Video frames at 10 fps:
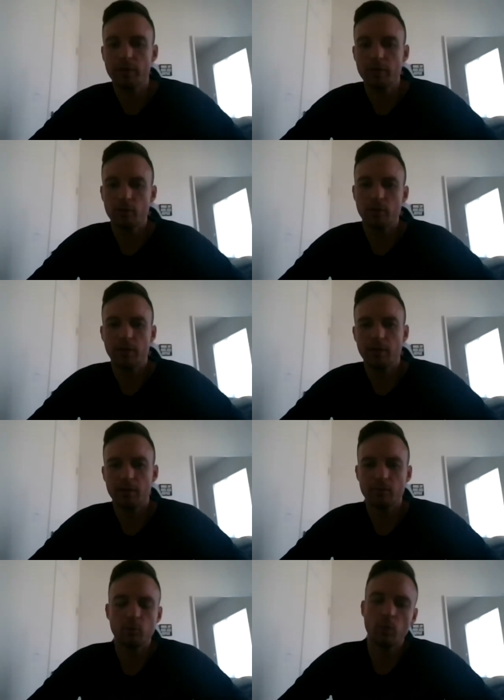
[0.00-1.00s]
do you um,
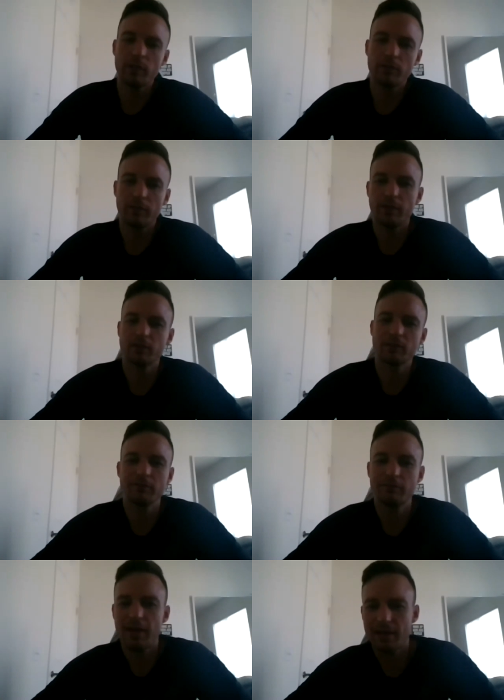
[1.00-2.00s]
uh, What do you think are
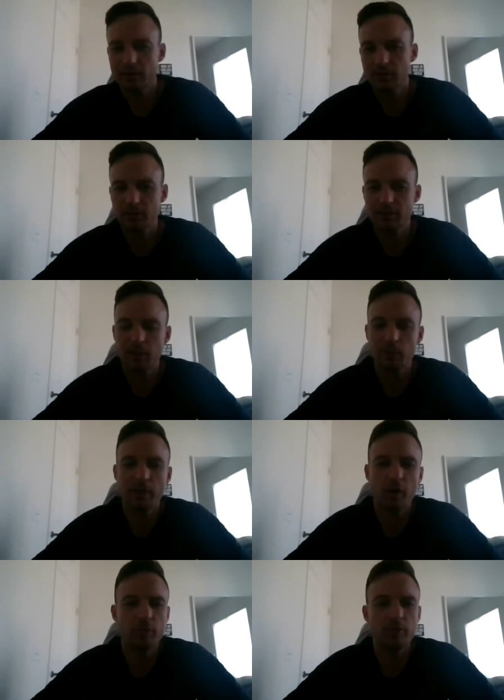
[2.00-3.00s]
some factors that would
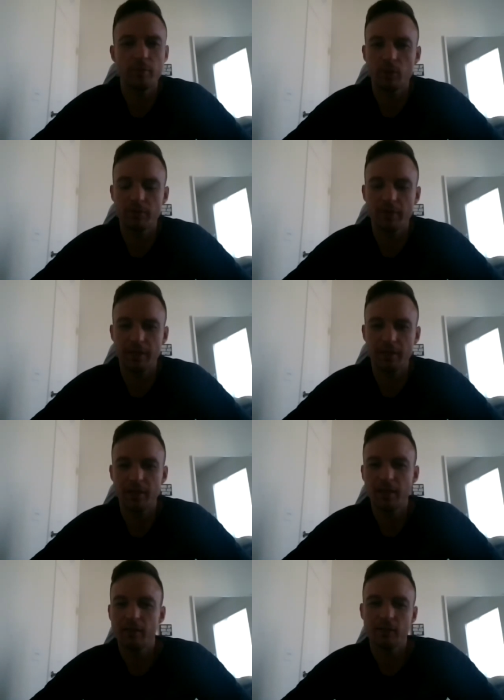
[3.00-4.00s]
help you motivate
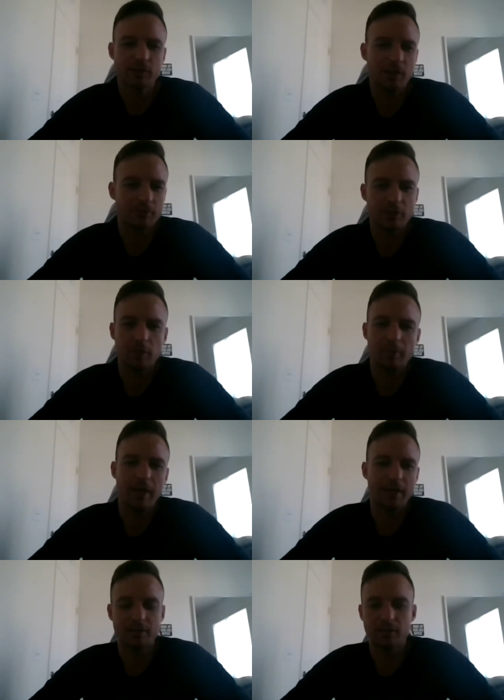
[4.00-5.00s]
yourself to get
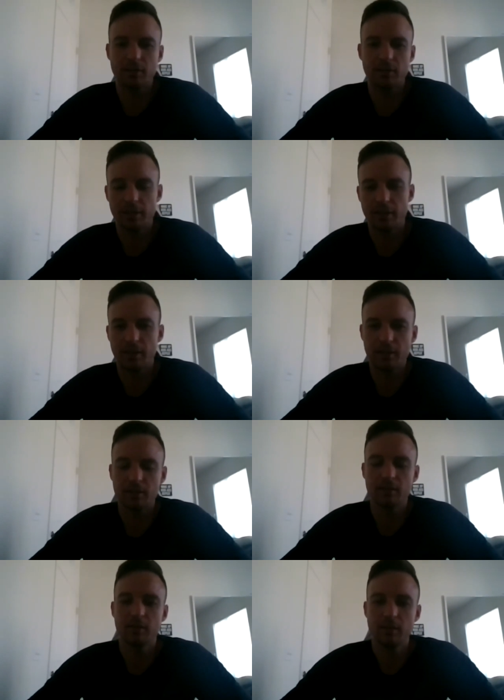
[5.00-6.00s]
back into the uh,
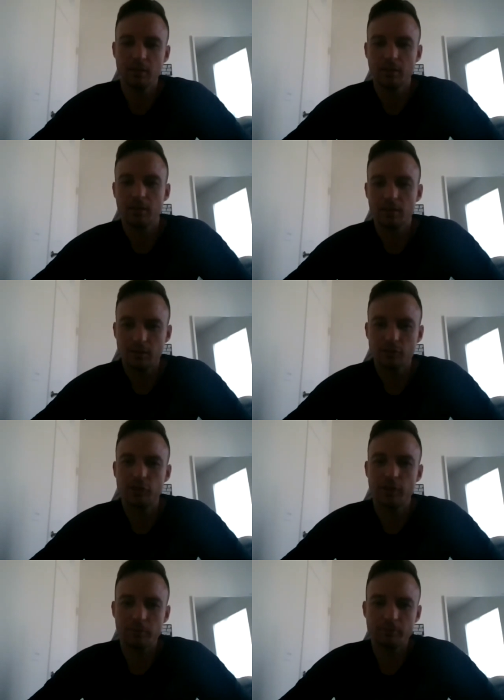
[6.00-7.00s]

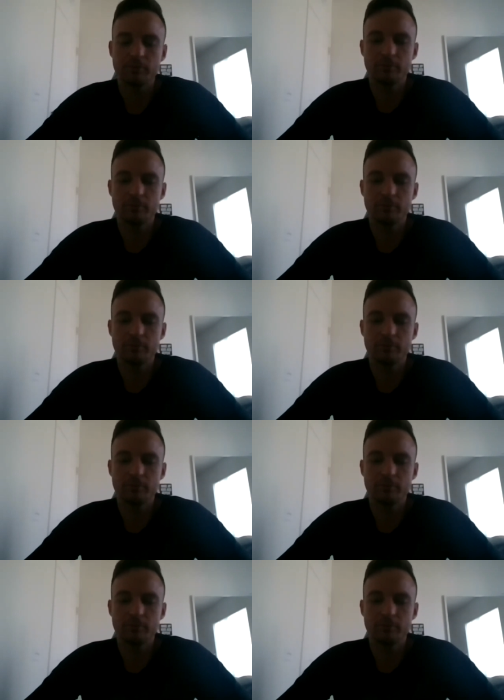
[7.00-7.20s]
gym?